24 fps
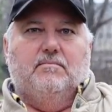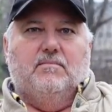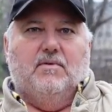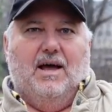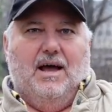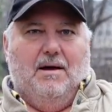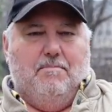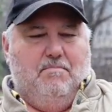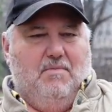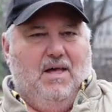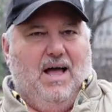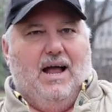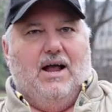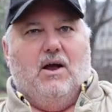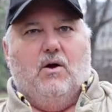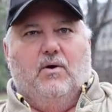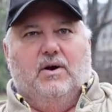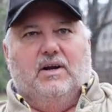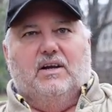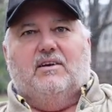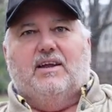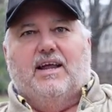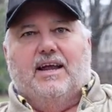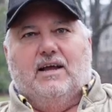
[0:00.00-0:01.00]
I'm not
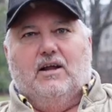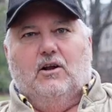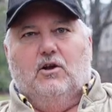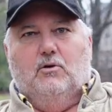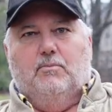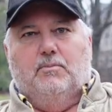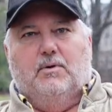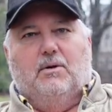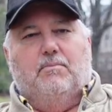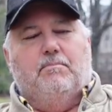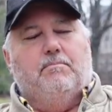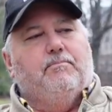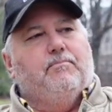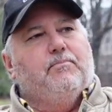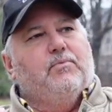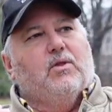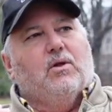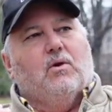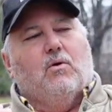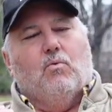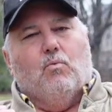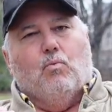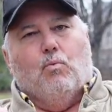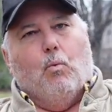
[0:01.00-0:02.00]
going to take aluminum.
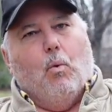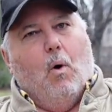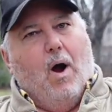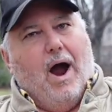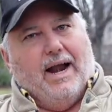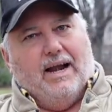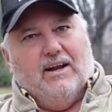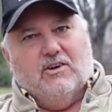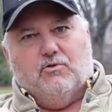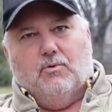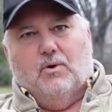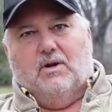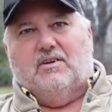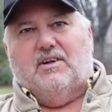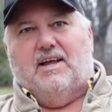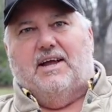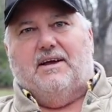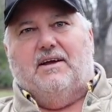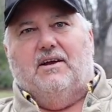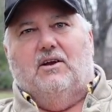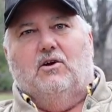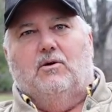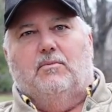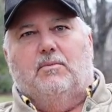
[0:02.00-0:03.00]
Why does one
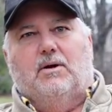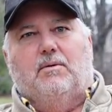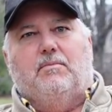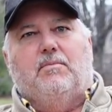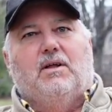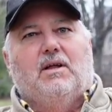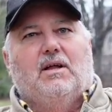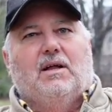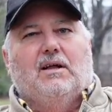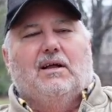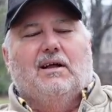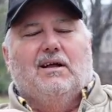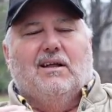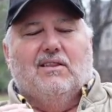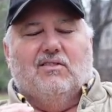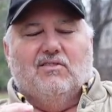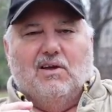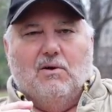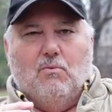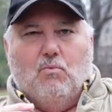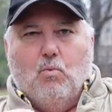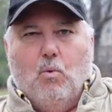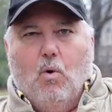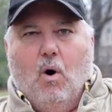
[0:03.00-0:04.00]
take aluminum?
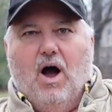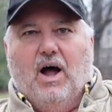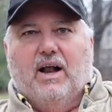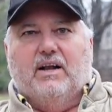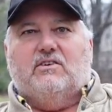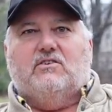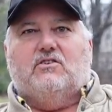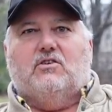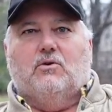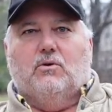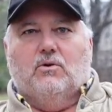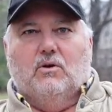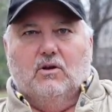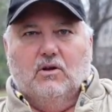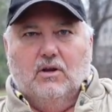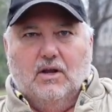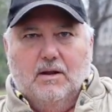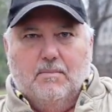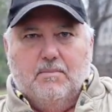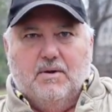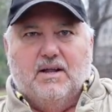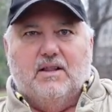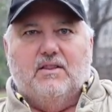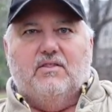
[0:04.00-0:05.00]
They want to
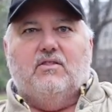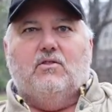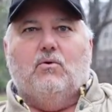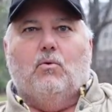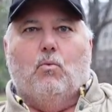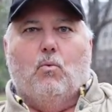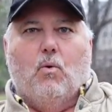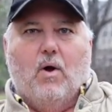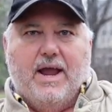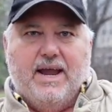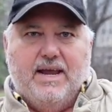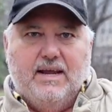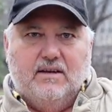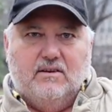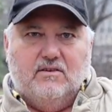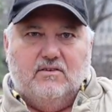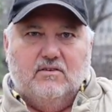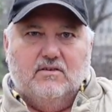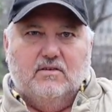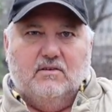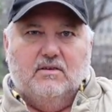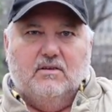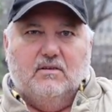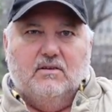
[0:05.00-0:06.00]
limit the
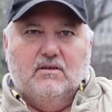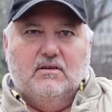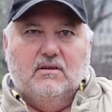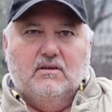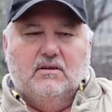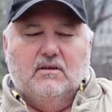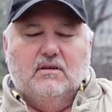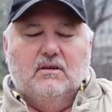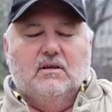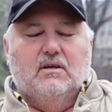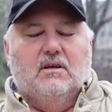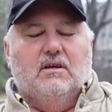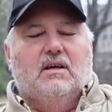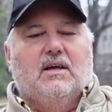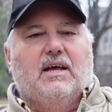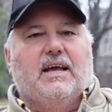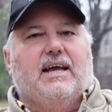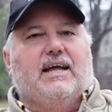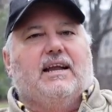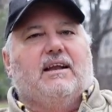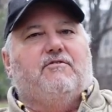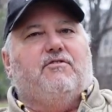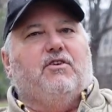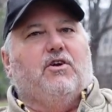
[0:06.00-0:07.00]
weight.
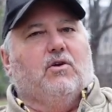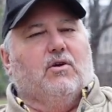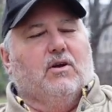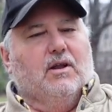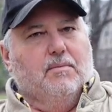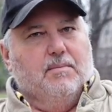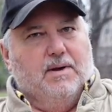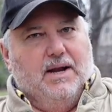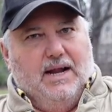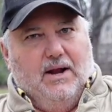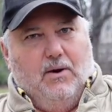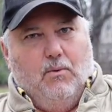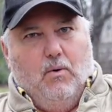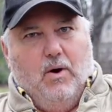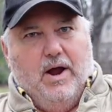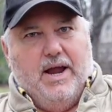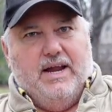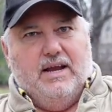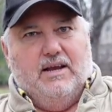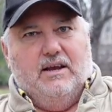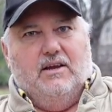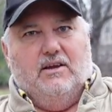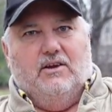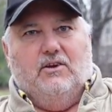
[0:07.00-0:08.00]
And if you're limiting
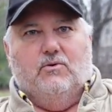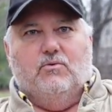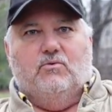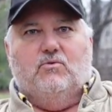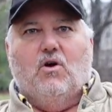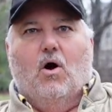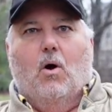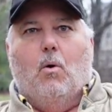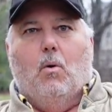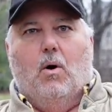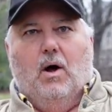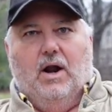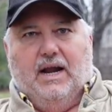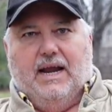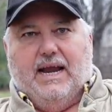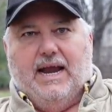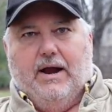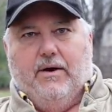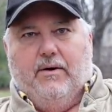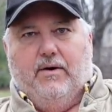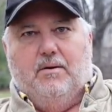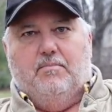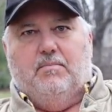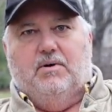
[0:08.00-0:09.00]
weight, you don't want to
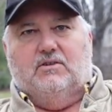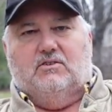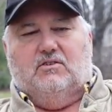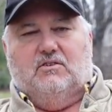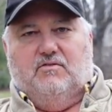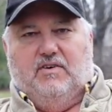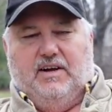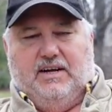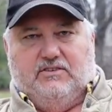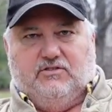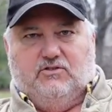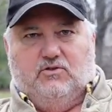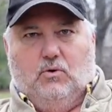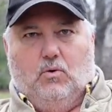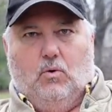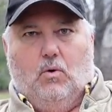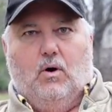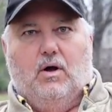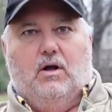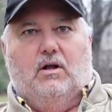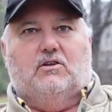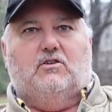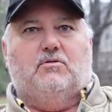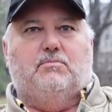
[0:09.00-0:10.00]
carry a bunch of extra
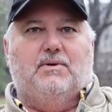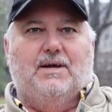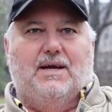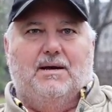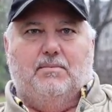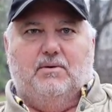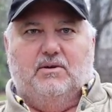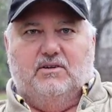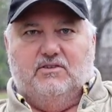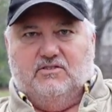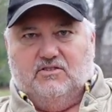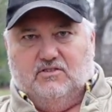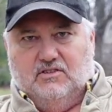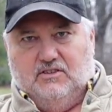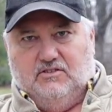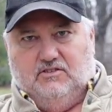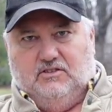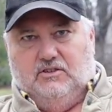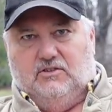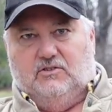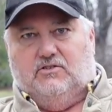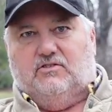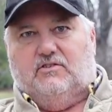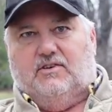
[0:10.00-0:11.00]
oil to be able to
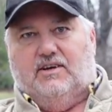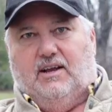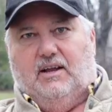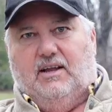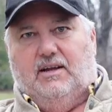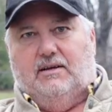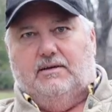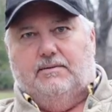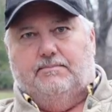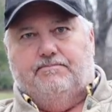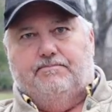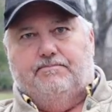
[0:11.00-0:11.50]
season your skillet.